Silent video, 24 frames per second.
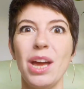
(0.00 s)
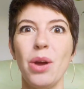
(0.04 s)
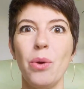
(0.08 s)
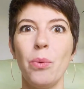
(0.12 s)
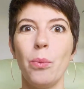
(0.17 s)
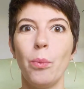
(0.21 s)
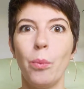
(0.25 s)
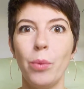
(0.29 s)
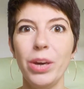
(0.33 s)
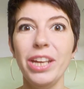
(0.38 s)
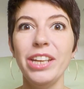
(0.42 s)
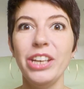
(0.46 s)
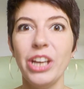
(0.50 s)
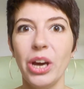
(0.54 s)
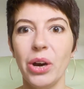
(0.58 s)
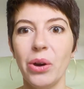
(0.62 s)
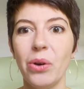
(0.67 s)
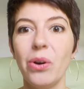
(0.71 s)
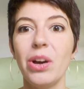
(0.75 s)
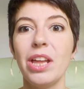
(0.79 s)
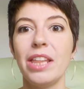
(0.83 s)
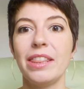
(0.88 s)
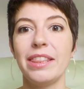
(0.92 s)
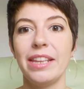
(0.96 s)
We know
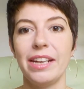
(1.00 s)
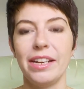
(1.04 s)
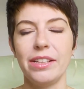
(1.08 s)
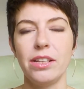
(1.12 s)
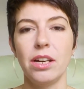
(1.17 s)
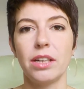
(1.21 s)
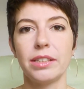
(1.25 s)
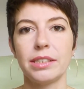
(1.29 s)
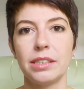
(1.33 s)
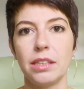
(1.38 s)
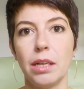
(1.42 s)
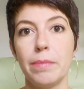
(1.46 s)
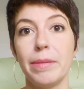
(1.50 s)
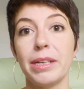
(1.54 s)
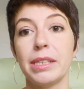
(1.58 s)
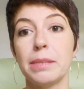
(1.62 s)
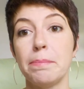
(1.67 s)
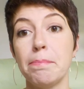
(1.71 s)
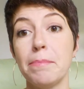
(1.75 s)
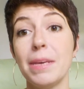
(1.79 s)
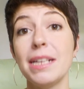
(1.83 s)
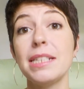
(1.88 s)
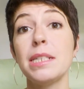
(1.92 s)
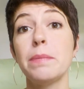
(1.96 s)
that a dog's stomach
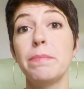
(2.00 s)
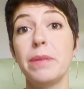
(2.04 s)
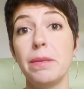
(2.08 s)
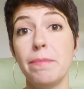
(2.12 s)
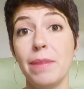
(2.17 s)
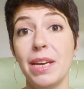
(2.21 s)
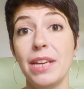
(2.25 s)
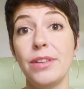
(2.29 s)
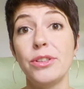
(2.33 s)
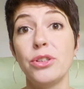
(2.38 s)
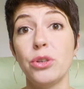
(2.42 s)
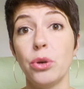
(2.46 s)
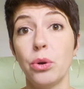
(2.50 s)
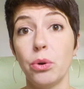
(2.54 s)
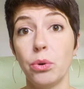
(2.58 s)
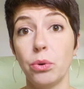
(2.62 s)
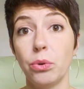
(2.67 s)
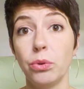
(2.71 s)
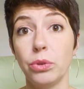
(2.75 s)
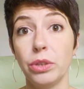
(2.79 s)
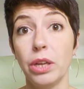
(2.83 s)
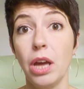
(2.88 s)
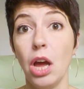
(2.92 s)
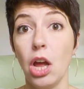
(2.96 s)
must be made to
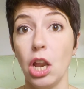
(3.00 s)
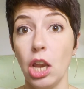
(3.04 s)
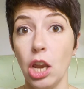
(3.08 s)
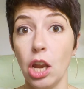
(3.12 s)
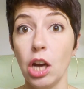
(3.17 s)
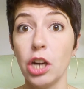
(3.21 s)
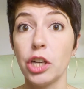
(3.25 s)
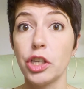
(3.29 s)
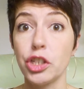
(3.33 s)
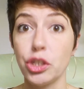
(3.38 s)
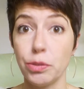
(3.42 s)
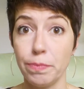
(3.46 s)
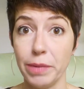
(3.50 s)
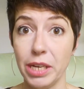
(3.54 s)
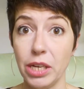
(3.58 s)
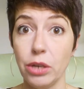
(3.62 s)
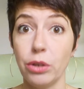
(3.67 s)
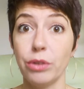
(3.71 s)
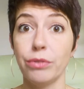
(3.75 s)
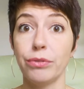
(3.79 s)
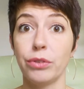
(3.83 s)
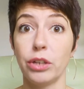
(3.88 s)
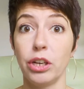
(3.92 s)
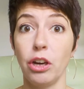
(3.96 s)
hold a large meal
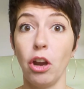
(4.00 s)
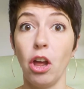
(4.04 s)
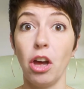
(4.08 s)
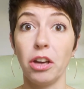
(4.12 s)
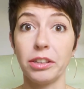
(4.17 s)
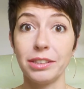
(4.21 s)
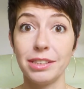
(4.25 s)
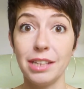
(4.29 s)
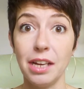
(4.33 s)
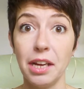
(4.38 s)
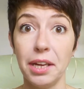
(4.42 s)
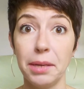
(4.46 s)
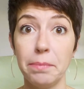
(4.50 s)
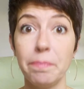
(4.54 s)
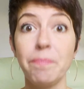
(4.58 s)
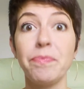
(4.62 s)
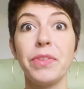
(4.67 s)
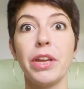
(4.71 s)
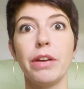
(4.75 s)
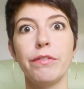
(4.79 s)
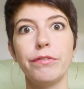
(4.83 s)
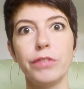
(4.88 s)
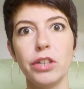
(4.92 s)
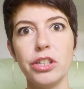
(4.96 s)
for a long time,
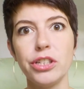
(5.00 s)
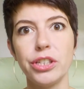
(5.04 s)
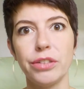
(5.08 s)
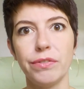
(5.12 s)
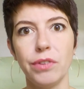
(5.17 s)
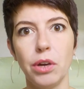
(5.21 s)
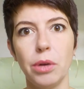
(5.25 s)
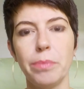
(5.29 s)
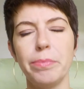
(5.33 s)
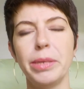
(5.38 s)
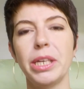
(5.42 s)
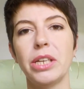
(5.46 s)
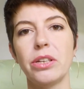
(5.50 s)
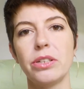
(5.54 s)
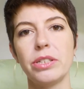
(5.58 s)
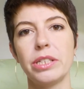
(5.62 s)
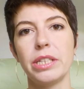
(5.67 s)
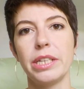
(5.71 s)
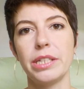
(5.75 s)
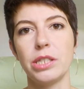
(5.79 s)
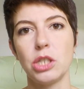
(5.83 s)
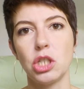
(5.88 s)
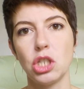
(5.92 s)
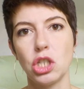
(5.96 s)
first of all because
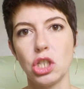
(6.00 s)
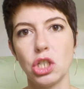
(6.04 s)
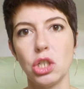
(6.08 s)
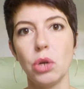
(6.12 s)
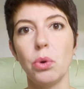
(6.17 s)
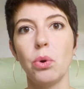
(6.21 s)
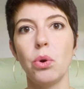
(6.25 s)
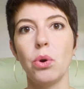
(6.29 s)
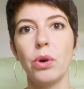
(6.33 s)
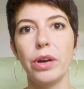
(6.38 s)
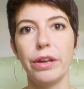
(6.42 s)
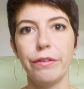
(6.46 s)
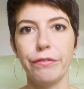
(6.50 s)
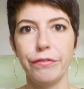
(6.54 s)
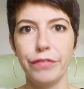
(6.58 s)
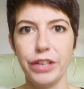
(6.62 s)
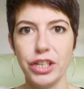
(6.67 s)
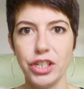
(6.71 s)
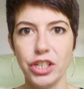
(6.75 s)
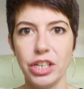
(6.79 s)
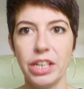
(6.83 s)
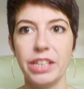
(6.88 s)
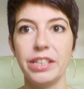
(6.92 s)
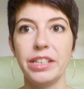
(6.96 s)
it's so
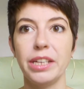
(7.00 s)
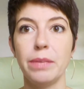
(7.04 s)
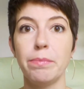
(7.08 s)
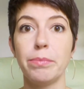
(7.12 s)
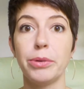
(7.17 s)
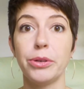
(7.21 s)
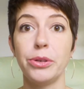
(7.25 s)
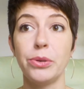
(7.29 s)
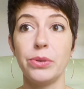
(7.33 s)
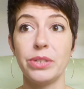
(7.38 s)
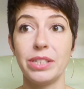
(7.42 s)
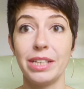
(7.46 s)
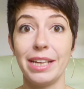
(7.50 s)
efficient in producing